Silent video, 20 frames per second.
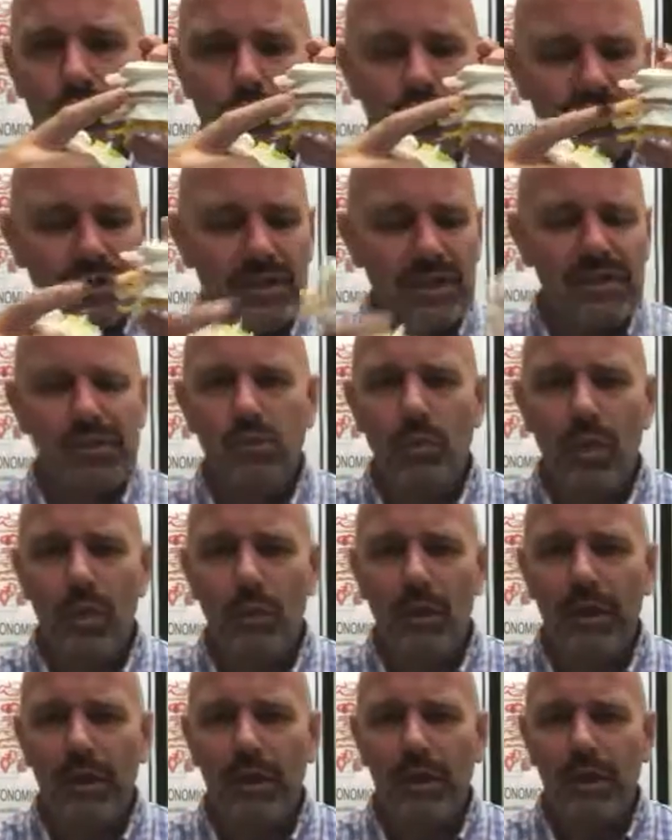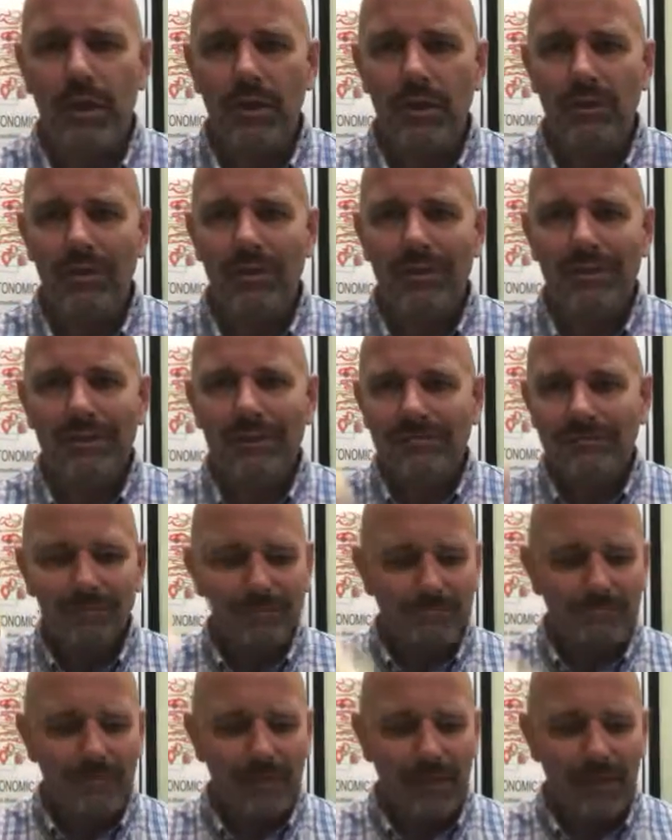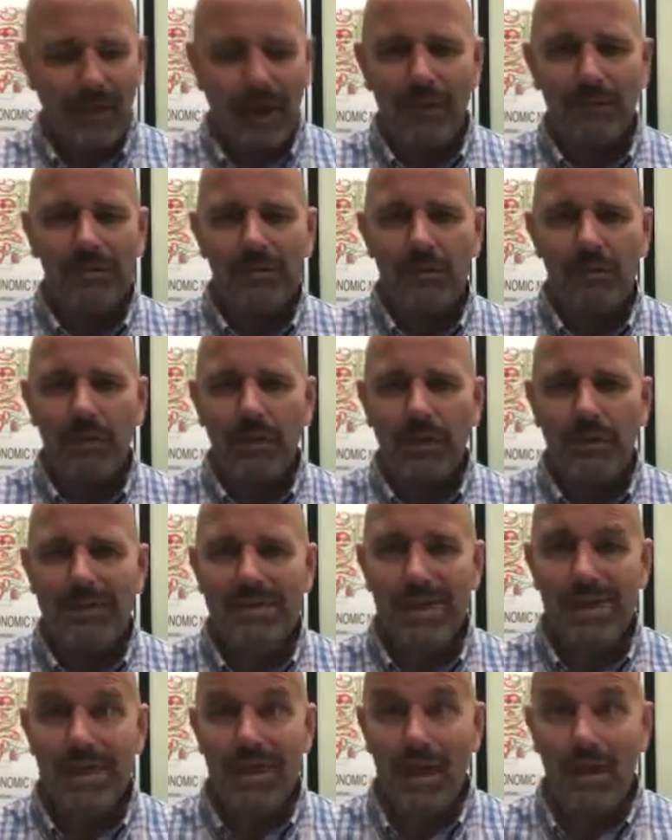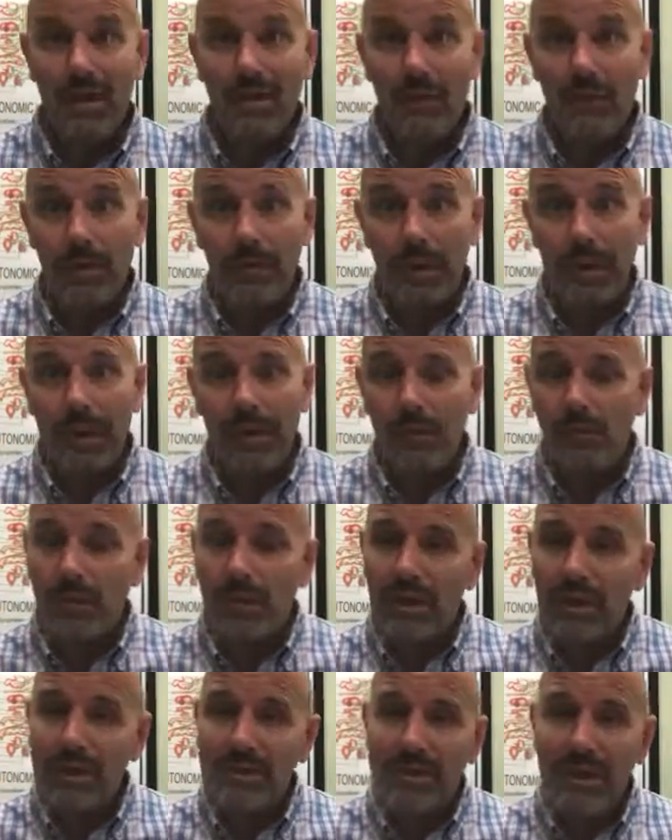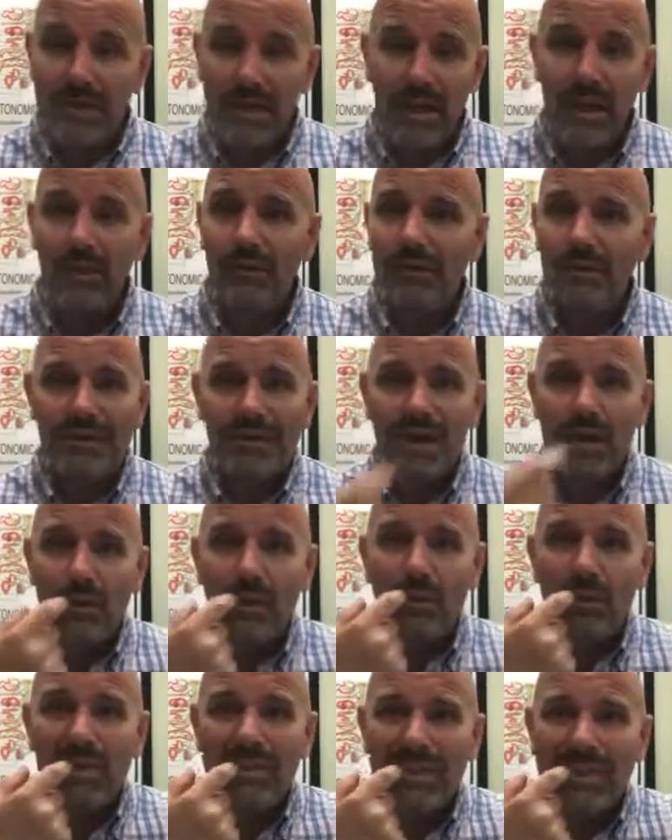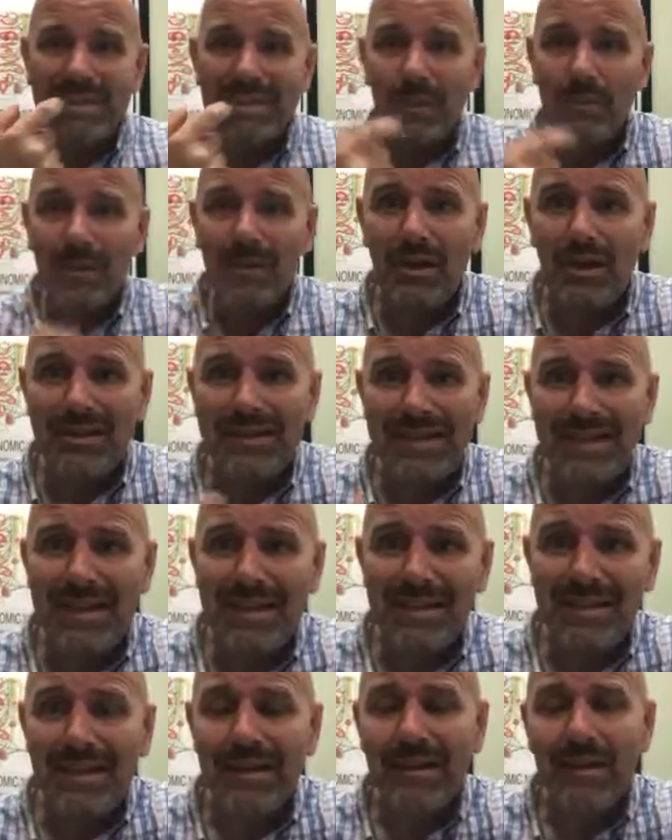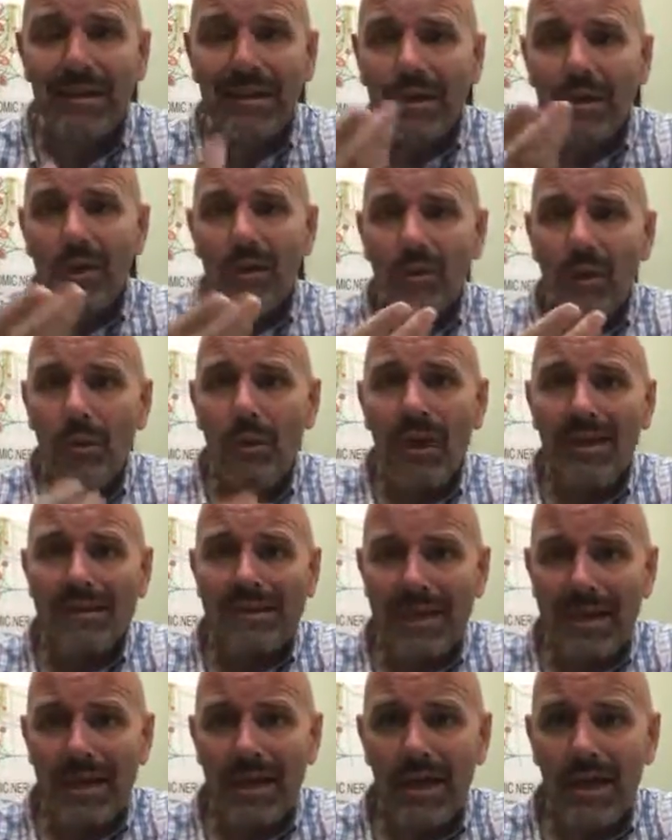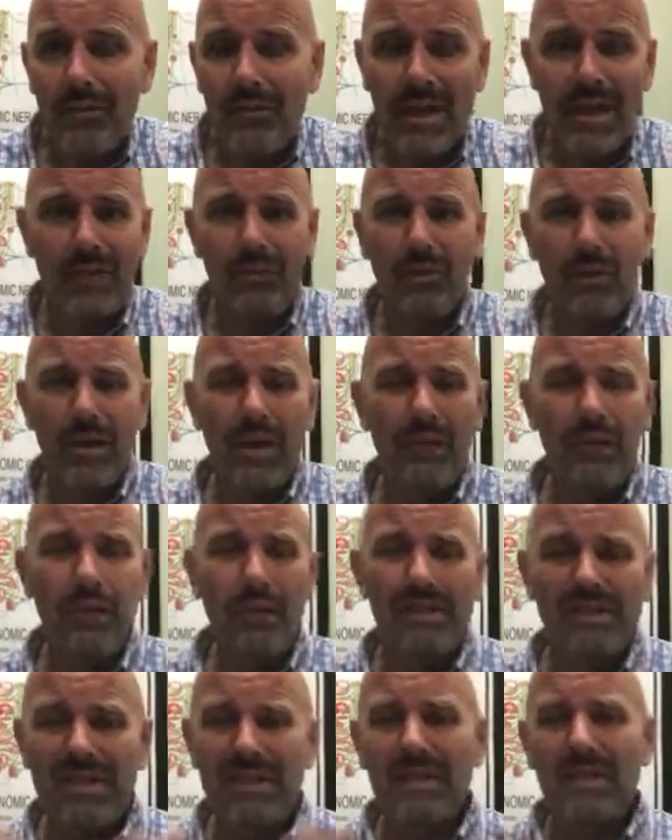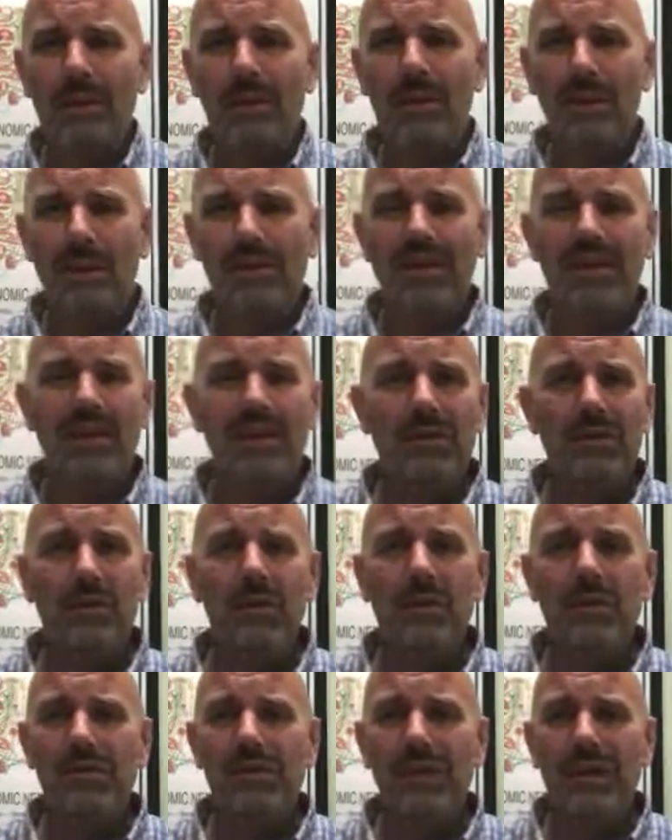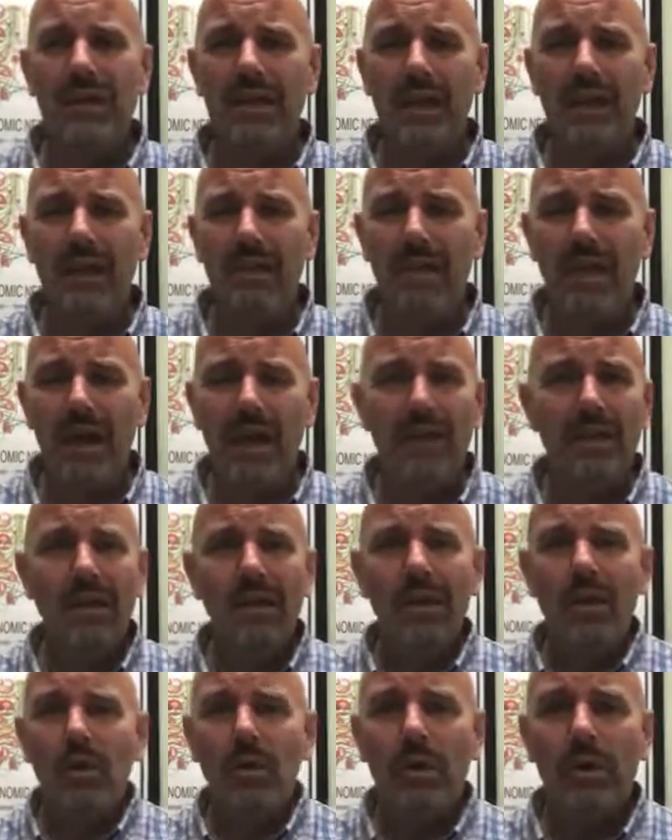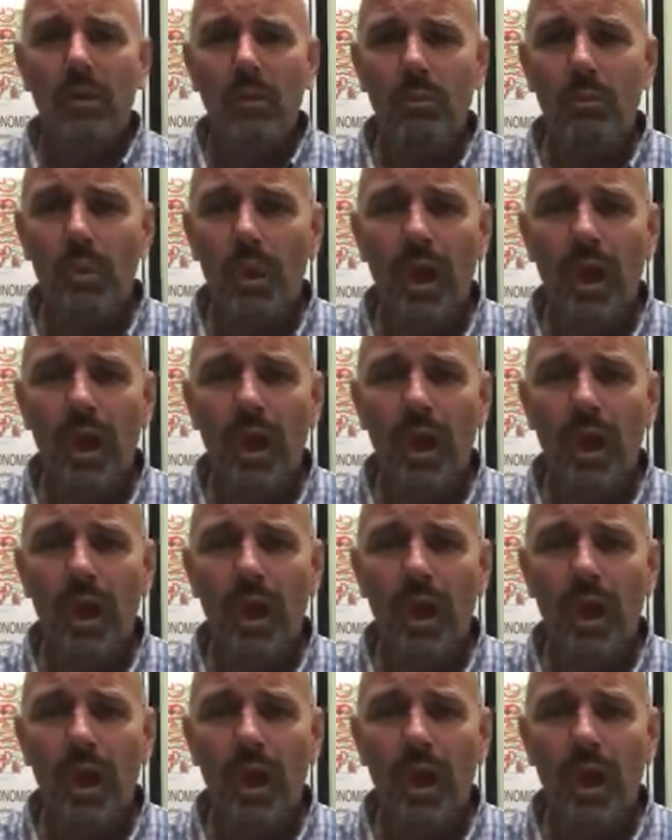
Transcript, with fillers: towards this, what are we gonna do? obviously we're going to take care of it, man. We're going to take care of it. Just like when we see something in our teeth, we want to take care of that. If we if we see something in our teeth and we don't take care of that, we don't